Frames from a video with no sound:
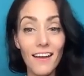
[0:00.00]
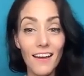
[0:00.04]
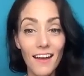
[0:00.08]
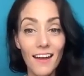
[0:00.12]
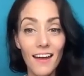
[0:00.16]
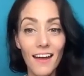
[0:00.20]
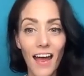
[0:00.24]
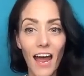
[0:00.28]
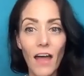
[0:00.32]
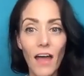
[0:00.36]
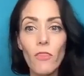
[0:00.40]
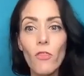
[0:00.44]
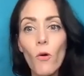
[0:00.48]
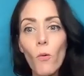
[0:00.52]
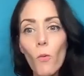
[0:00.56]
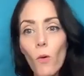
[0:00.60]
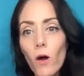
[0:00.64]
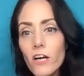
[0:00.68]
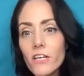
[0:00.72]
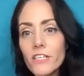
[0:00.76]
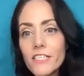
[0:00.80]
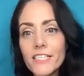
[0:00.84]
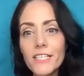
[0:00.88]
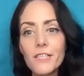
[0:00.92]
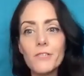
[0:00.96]
Yeah. And the
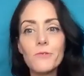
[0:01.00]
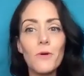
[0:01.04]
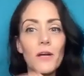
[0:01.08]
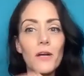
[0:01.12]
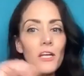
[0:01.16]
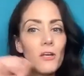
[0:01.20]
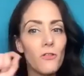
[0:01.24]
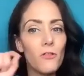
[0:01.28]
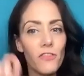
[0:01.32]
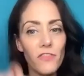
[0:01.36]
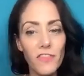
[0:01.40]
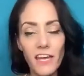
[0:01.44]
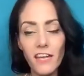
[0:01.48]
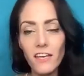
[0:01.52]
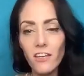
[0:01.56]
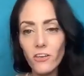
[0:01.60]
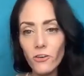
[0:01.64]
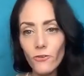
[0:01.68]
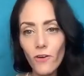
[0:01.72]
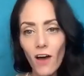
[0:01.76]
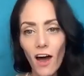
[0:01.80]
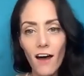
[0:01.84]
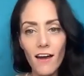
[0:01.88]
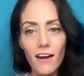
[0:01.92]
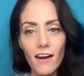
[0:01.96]
worst is when you think you
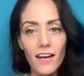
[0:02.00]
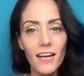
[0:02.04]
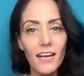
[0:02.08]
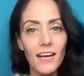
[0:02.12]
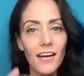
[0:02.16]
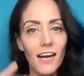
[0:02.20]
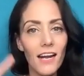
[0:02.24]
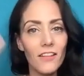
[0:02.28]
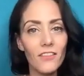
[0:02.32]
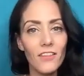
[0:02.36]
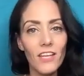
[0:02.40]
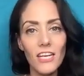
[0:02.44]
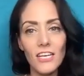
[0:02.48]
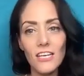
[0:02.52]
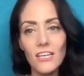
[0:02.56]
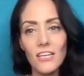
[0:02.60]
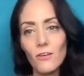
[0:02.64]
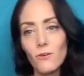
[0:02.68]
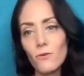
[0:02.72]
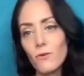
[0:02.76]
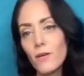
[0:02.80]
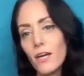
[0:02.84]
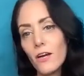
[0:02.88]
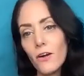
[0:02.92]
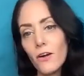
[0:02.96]
got it and then
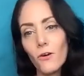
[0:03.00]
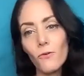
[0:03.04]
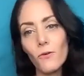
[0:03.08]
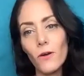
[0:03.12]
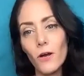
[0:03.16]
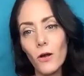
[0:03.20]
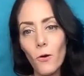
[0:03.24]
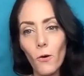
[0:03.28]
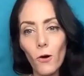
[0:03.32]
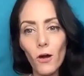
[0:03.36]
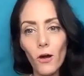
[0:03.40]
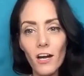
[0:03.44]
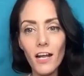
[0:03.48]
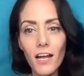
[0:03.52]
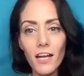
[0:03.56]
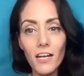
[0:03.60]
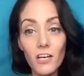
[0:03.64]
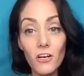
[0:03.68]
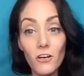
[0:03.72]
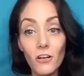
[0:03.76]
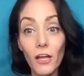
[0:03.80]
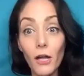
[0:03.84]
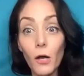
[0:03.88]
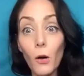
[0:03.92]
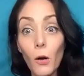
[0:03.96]
you hear a recording and
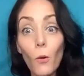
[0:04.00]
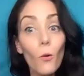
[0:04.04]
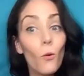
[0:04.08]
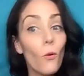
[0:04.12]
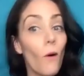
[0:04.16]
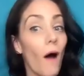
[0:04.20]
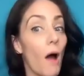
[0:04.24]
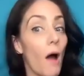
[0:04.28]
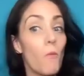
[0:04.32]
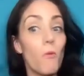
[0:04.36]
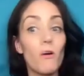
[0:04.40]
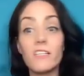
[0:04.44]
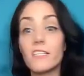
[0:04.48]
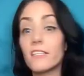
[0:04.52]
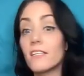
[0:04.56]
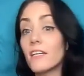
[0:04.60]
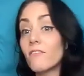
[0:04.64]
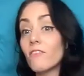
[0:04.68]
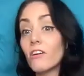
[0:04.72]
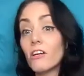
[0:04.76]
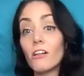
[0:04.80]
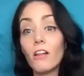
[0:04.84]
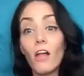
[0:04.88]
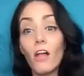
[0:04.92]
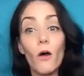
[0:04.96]
you're like, "Ooh, I wasn't
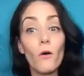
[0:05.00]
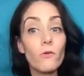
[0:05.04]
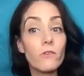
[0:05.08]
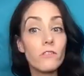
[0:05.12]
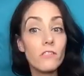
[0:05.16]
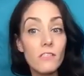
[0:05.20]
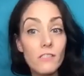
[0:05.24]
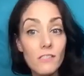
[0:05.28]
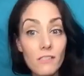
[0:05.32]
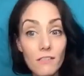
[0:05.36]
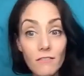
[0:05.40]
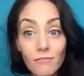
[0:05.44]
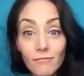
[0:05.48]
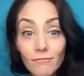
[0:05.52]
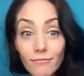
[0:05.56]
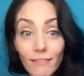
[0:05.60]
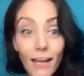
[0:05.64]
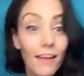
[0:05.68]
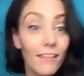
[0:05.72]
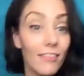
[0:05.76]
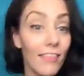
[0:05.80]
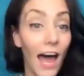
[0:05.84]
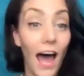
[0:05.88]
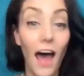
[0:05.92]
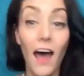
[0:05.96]
even close."
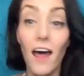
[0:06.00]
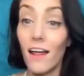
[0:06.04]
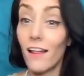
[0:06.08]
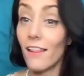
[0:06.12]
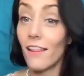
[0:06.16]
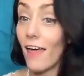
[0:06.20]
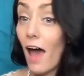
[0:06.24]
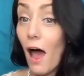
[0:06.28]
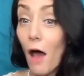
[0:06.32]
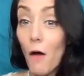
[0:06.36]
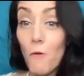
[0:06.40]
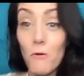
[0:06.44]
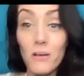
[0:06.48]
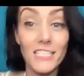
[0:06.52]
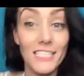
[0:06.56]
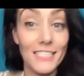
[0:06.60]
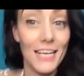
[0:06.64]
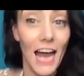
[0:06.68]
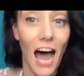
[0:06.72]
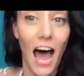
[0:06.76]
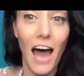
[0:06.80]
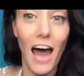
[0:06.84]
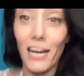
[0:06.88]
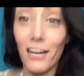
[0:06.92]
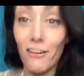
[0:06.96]
Like that, yeah. That was
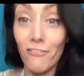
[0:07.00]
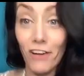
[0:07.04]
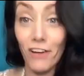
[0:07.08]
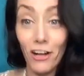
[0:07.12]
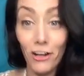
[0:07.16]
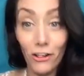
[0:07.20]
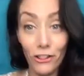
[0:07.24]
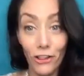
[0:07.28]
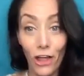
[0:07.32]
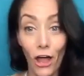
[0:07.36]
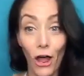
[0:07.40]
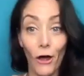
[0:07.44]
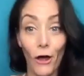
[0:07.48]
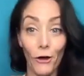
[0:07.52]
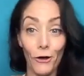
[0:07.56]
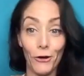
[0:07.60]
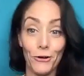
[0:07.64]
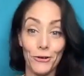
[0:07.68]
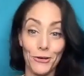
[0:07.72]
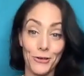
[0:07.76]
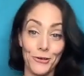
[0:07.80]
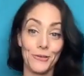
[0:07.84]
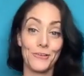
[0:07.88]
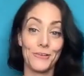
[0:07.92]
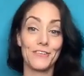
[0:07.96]
not even
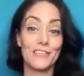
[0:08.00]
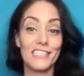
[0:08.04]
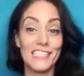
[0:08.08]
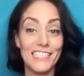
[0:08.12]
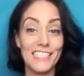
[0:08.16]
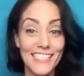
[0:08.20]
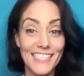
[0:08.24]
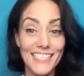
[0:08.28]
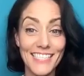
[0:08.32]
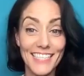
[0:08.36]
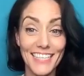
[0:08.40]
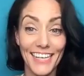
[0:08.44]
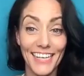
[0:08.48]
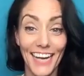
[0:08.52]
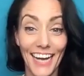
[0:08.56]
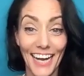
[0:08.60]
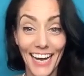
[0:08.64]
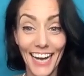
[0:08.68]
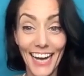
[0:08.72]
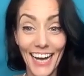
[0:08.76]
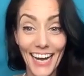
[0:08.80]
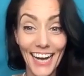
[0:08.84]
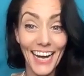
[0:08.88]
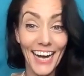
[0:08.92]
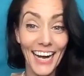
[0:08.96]
close.
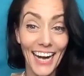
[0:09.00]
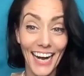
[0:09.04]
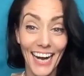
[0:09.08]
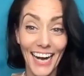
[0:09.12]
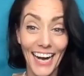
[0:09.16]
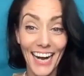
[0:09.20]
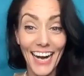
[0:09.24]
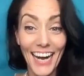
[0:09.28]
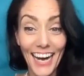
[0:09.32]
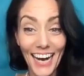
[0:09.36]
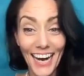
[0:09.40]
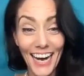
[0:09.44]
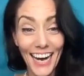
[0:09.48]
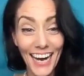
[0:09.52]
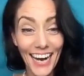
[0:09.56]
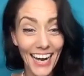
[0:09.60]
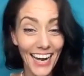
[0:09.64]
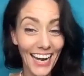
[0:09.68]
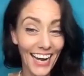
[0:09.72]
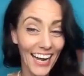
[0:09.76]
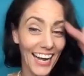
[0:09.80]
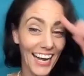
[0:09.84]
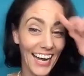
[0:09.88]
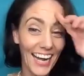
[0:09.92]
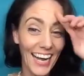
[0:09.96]
Yeah,
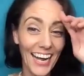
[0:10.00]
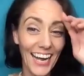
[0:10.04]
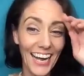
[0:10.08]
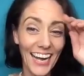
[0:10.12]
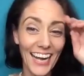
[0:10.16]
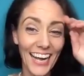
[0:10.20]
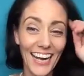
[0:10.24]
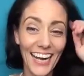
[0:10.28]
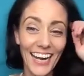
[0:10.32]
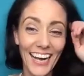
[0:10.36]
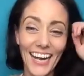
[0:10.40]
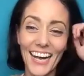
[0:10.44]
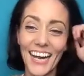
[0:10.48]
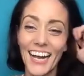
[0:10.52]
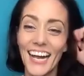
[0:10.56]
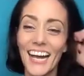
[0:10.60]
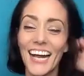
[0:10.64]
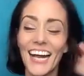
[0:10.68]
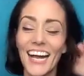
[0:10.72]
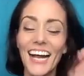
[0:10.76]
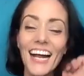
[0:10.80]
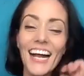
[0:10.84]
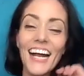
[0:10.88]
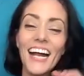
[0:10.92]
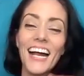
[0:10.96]
it's even
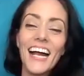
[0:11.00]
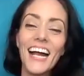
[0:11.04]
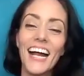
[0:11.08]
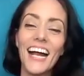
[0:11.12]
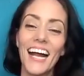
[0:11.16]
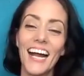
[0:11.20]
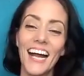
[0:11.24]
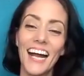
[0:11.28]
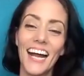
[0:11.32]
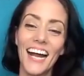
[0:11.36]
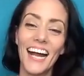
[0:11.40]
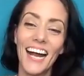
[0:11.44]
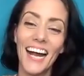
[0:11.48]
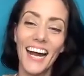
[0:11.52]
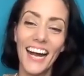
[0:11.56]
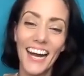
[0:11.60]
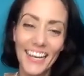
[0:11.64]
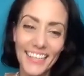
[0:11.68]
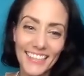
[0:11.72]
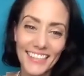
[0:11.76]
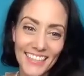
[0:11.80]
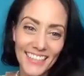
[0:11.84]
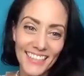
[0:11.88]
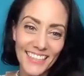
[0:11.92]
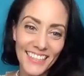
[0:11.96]
worse when you think you were
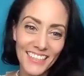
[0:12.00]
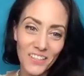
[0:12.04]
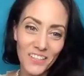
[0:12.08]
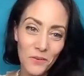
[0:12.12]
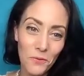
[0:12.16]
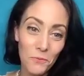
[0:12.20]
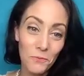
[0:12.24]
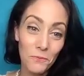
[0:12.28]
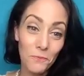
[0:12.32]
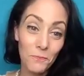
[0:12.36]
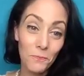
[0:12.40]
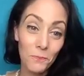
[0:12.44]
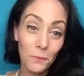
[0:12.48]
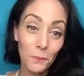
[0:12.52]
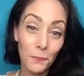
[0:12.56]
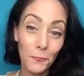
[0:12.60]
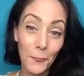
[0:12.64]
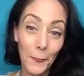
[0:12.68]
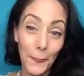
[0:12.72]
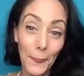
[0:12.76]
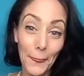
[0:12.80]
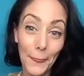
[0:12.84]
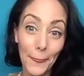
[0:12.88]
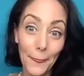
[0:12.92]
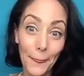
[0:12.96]
close, but the director is like,